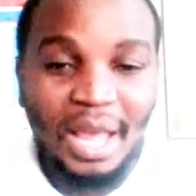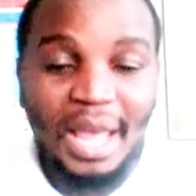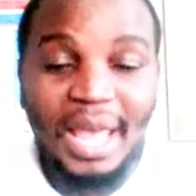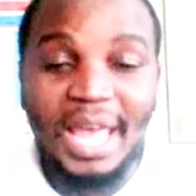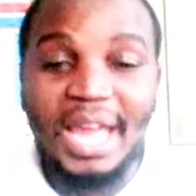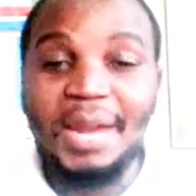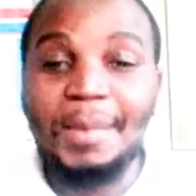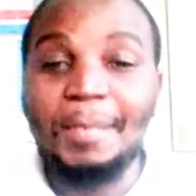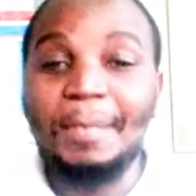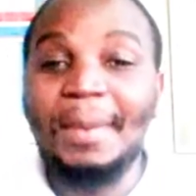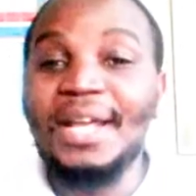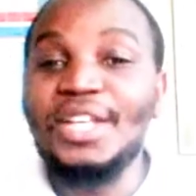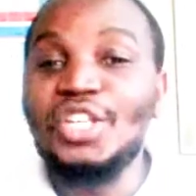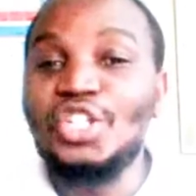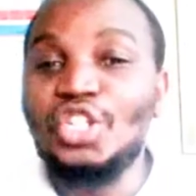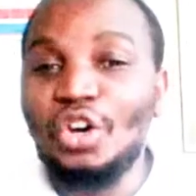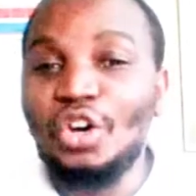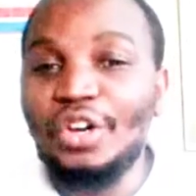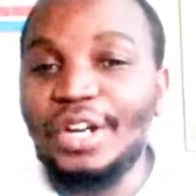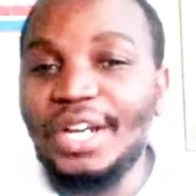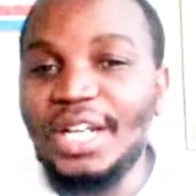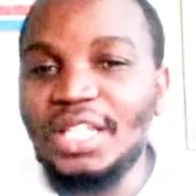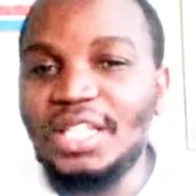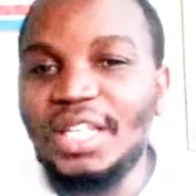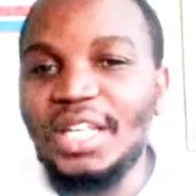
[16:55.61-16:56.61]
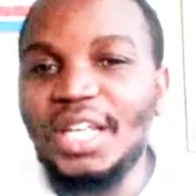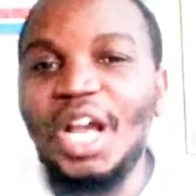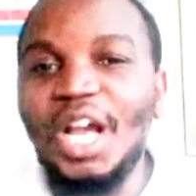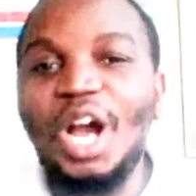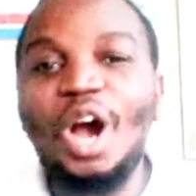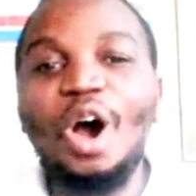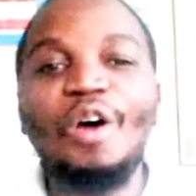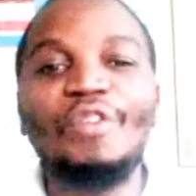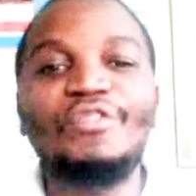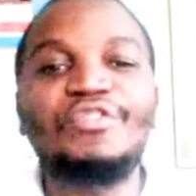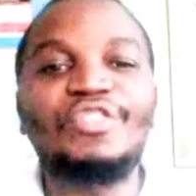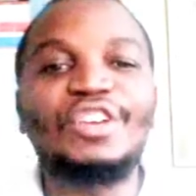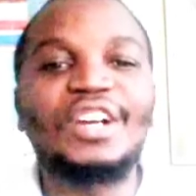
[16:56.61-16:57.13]
And majority
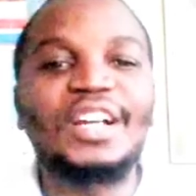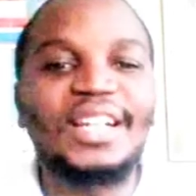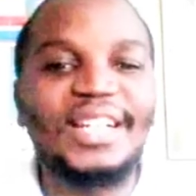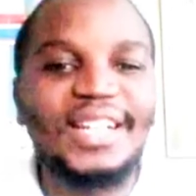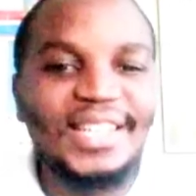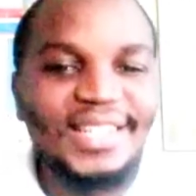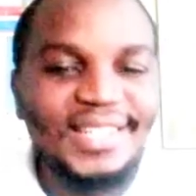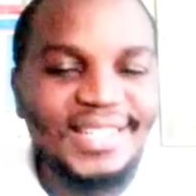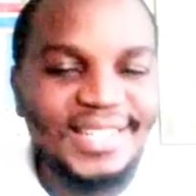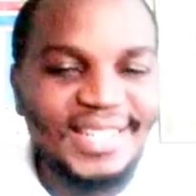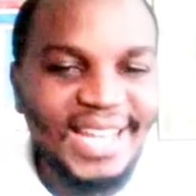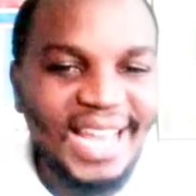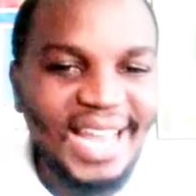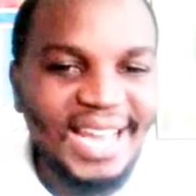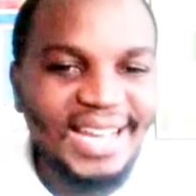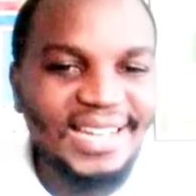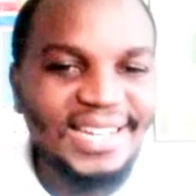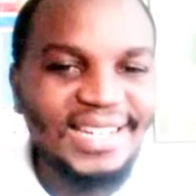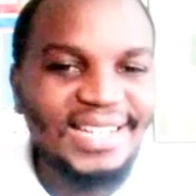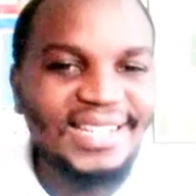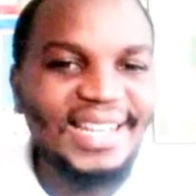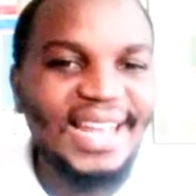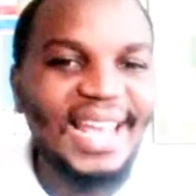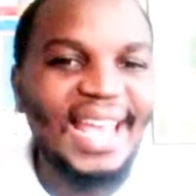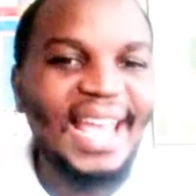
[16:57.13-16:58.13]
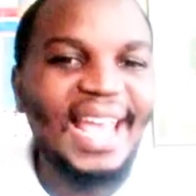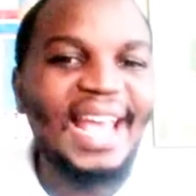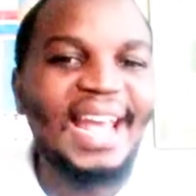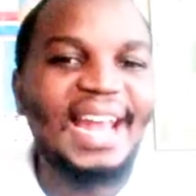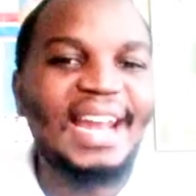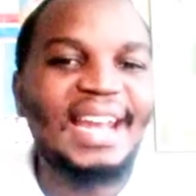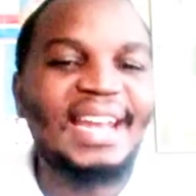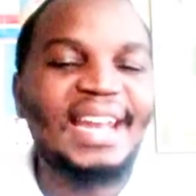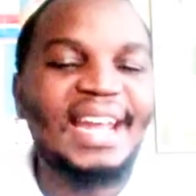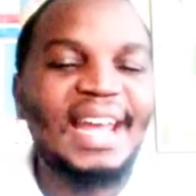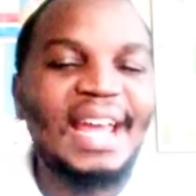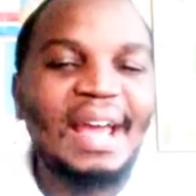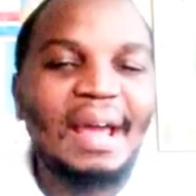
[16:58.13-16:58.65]
of Christians
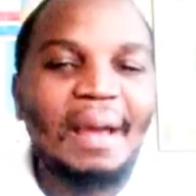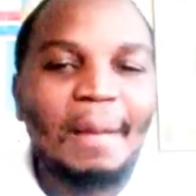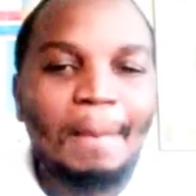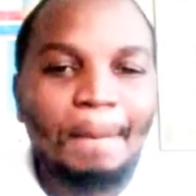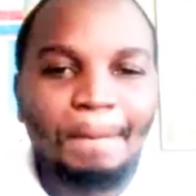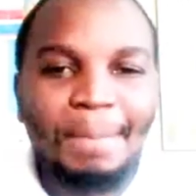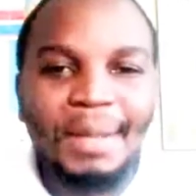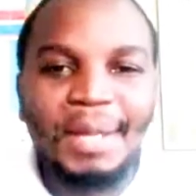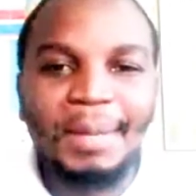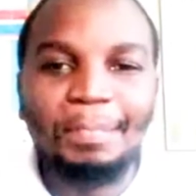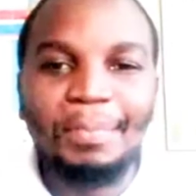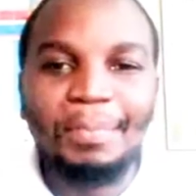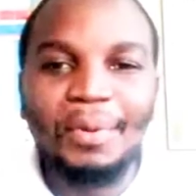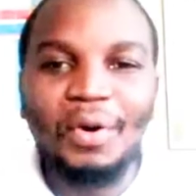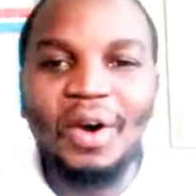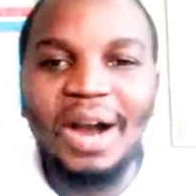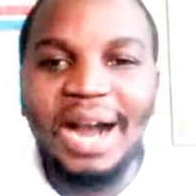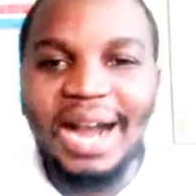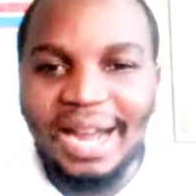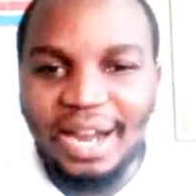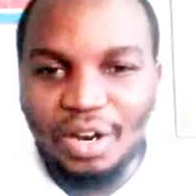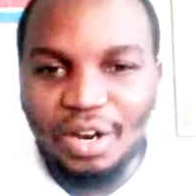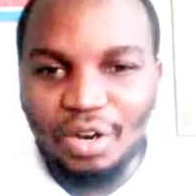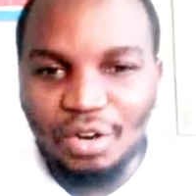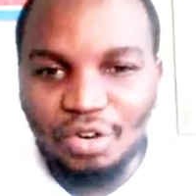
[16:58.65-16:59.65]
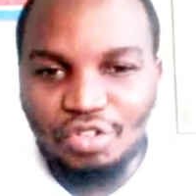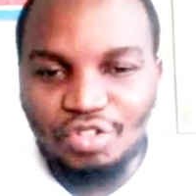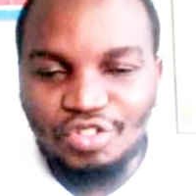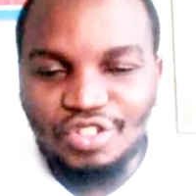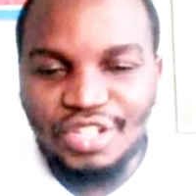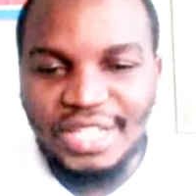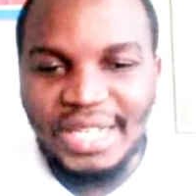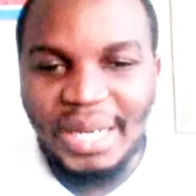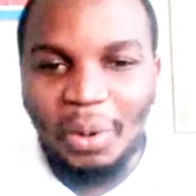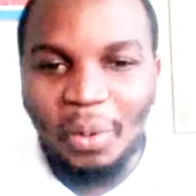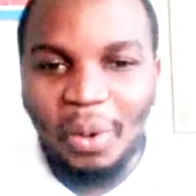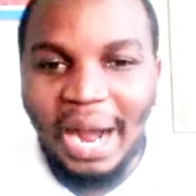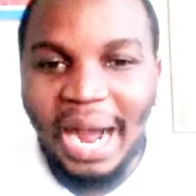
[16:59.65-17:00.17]
and people across
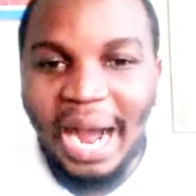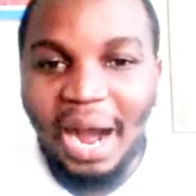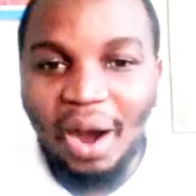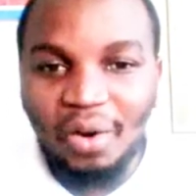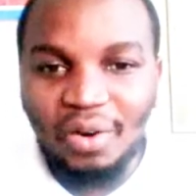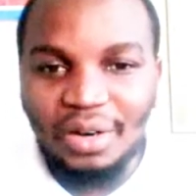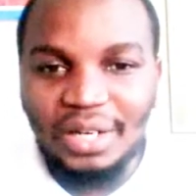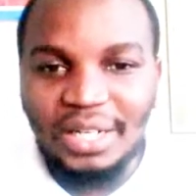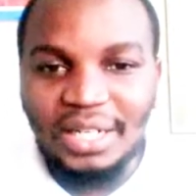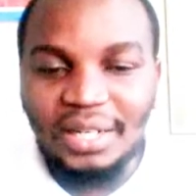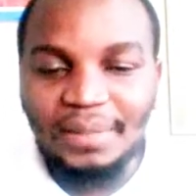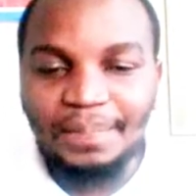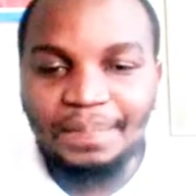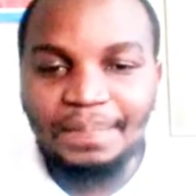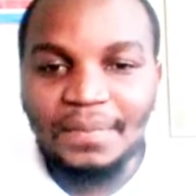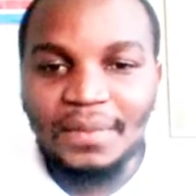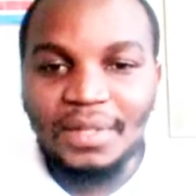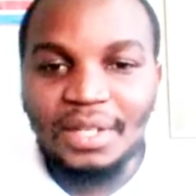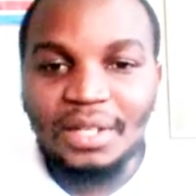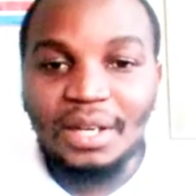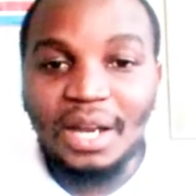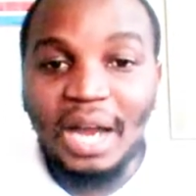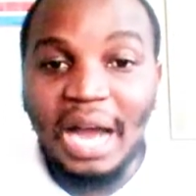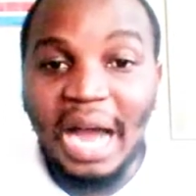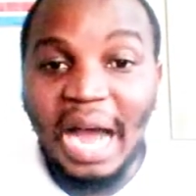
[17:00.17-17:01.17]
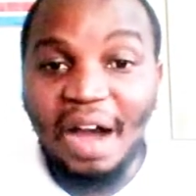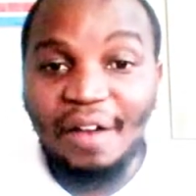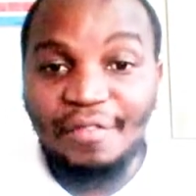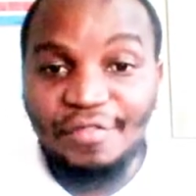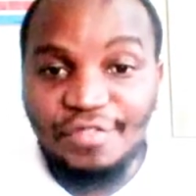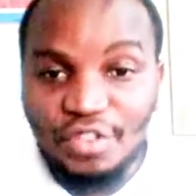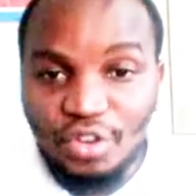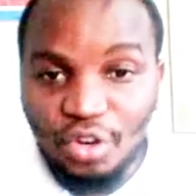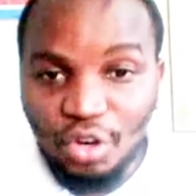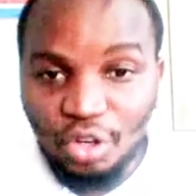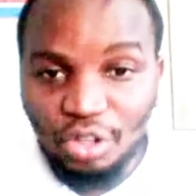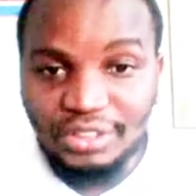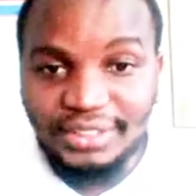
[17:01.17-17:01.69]
the world have
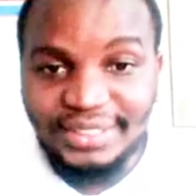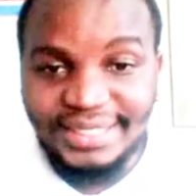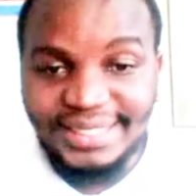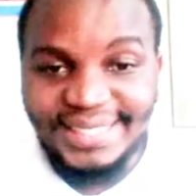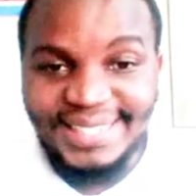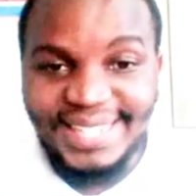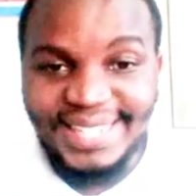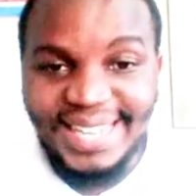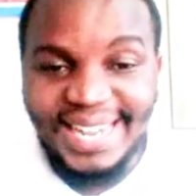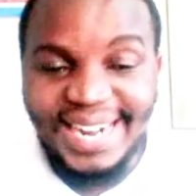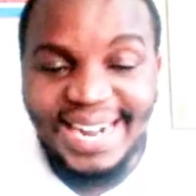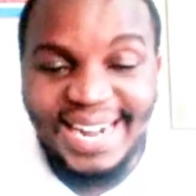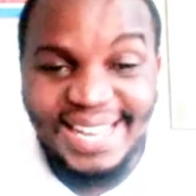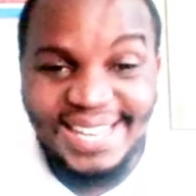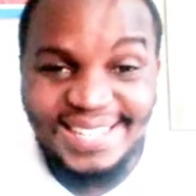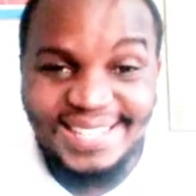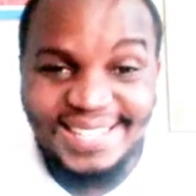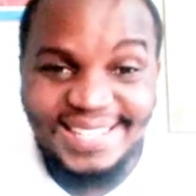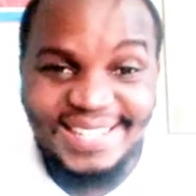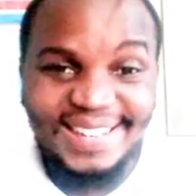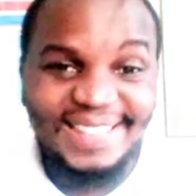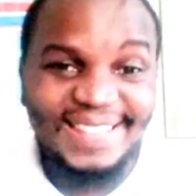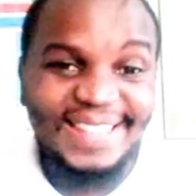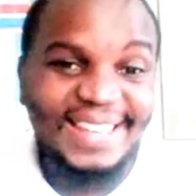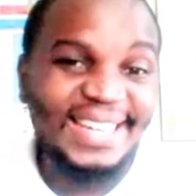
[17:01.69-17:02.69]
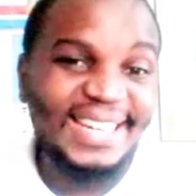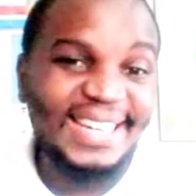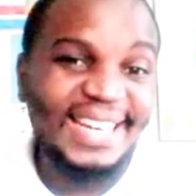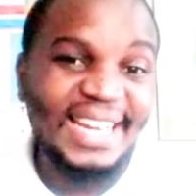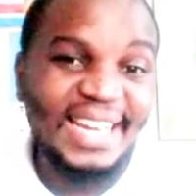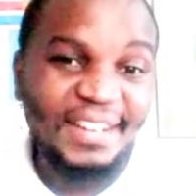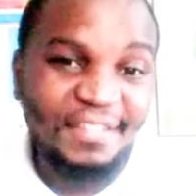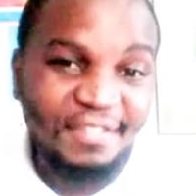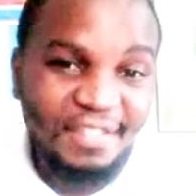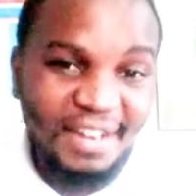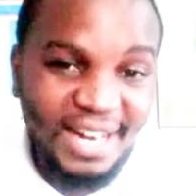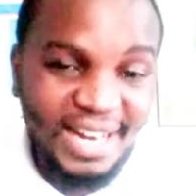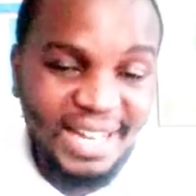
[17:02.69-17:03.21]
not realized the
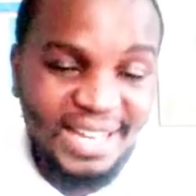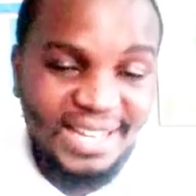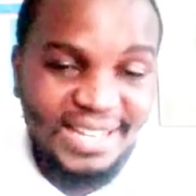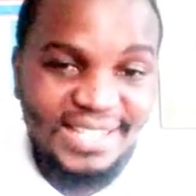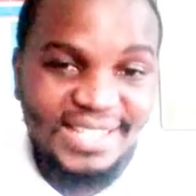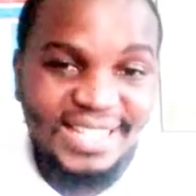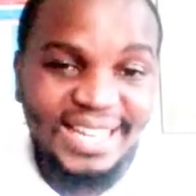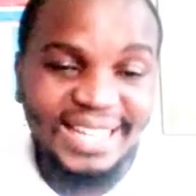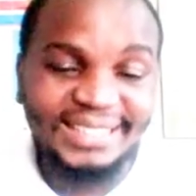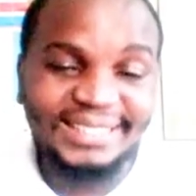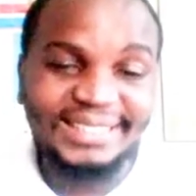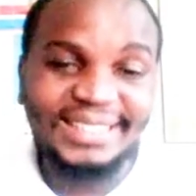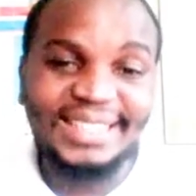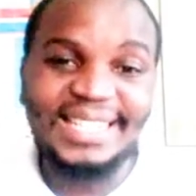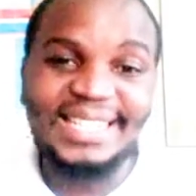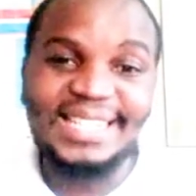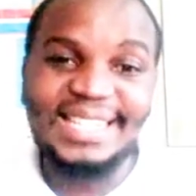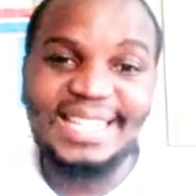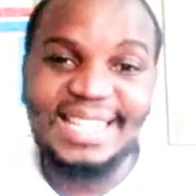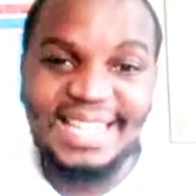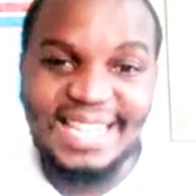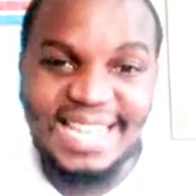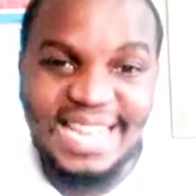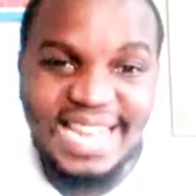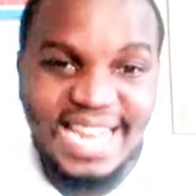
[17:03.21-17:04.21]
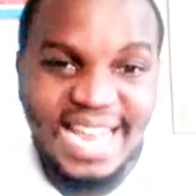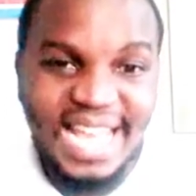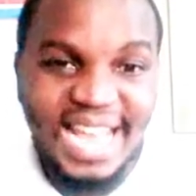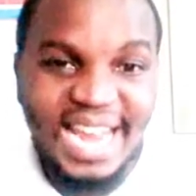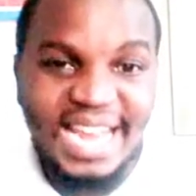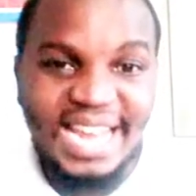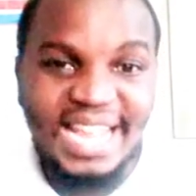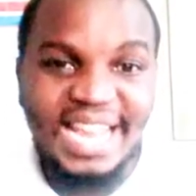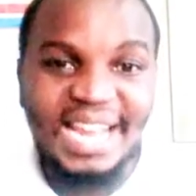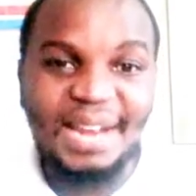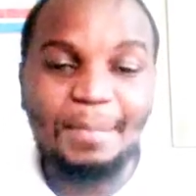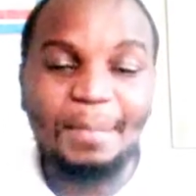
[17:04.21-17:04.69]
deliverance that is hidden in